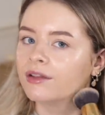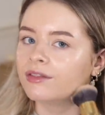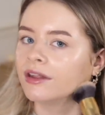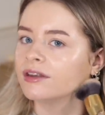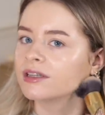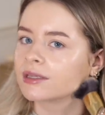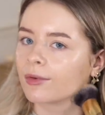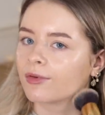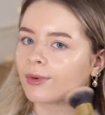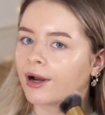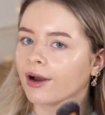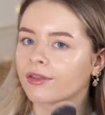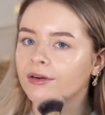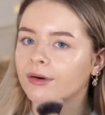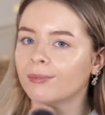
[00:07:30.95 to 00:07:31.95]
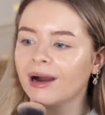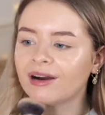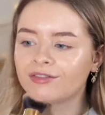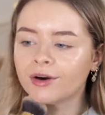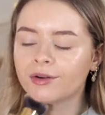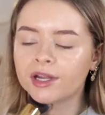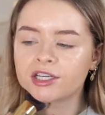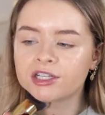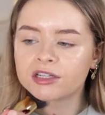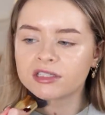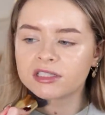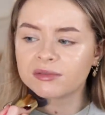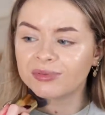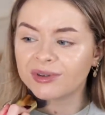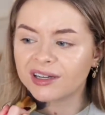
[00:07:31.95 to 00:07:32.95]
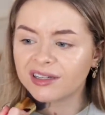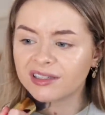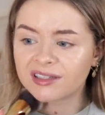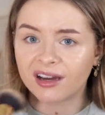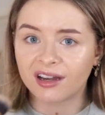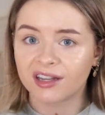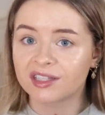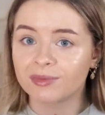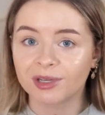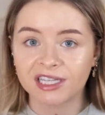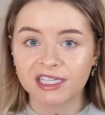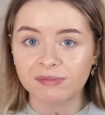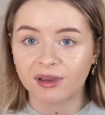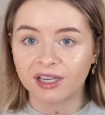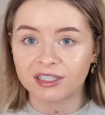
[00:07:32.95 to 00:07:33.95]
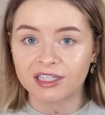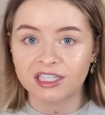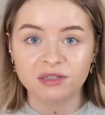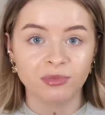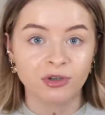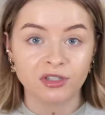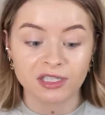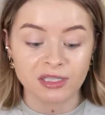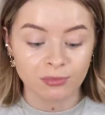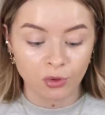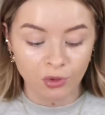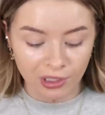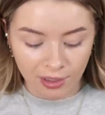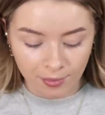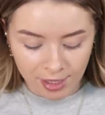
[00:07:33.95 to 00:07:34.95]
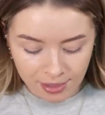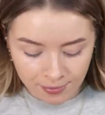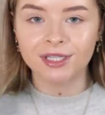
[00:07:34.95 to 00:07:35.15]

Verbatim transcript: than some of my other matte foundations, but it's kind of to be expected because it's more glowy.